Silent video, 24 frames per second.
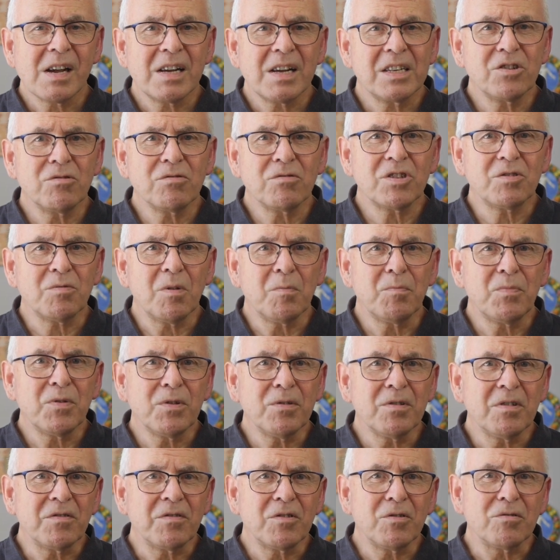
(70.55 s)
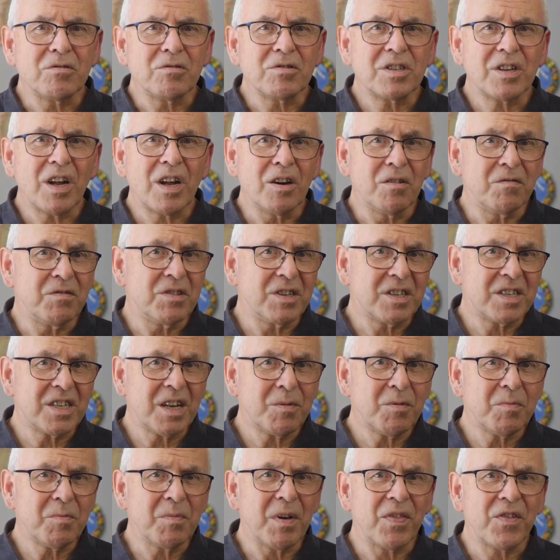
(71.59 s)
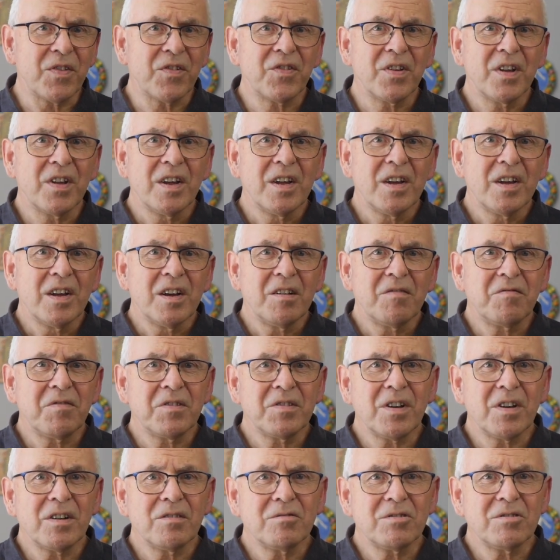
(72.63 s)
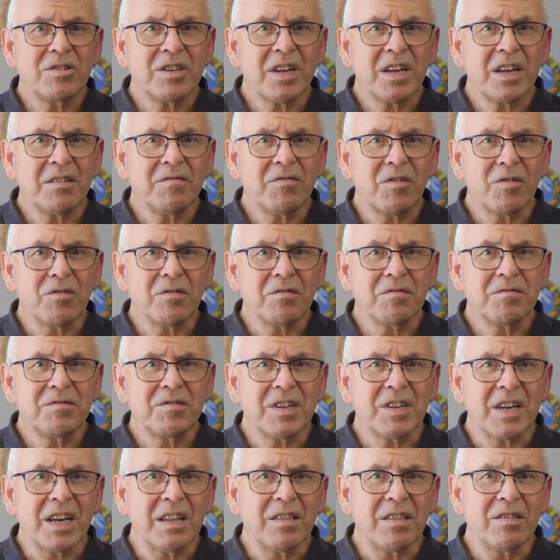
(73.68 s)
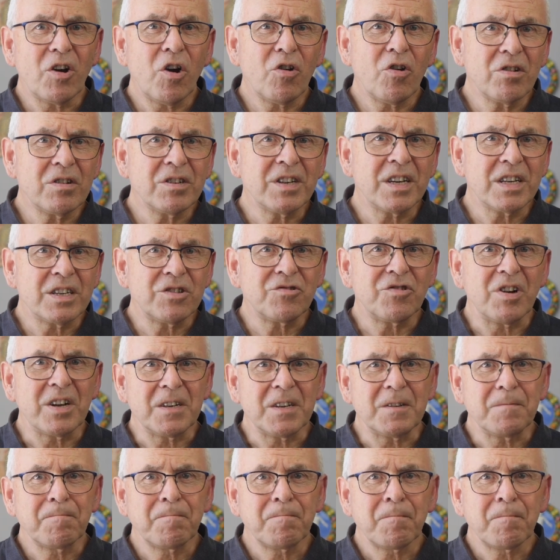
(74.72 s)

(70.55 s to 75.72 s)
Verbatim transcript: It's also a boon, of course, over the summer months for those involved in the holiday trade